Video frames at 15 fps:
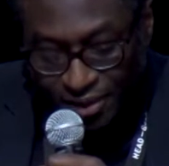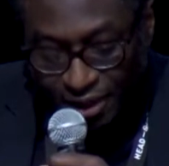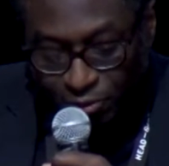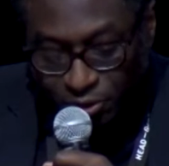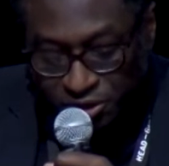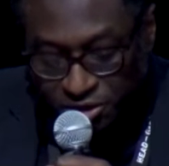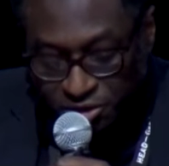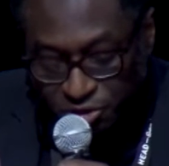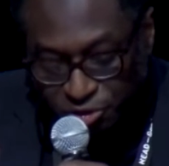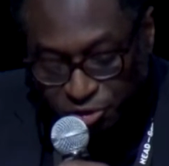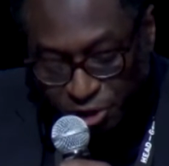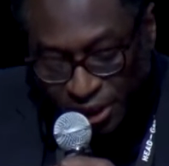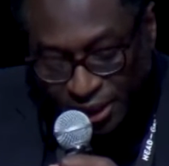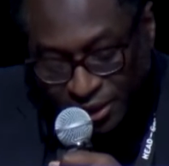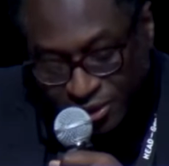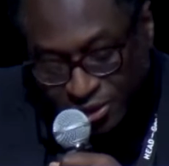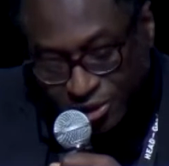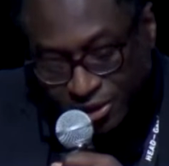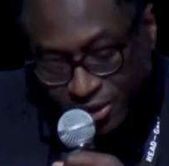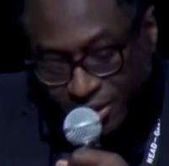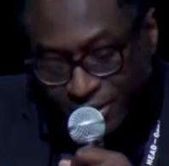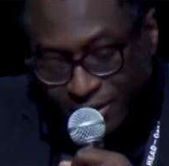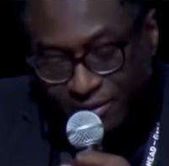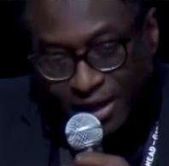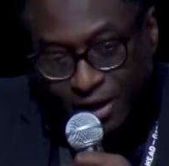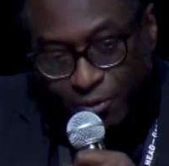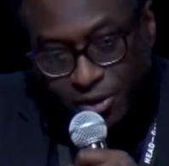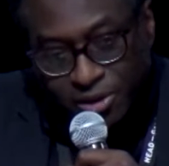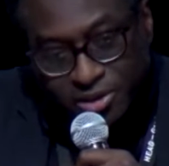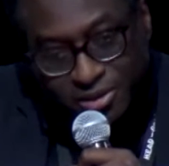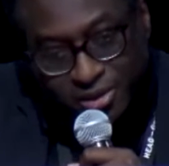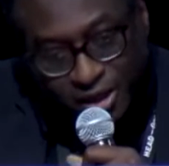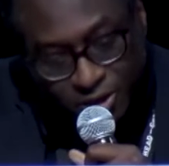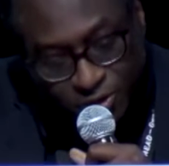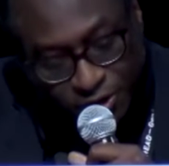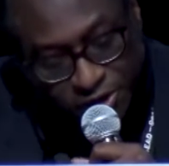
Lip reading: that which is strange, that which science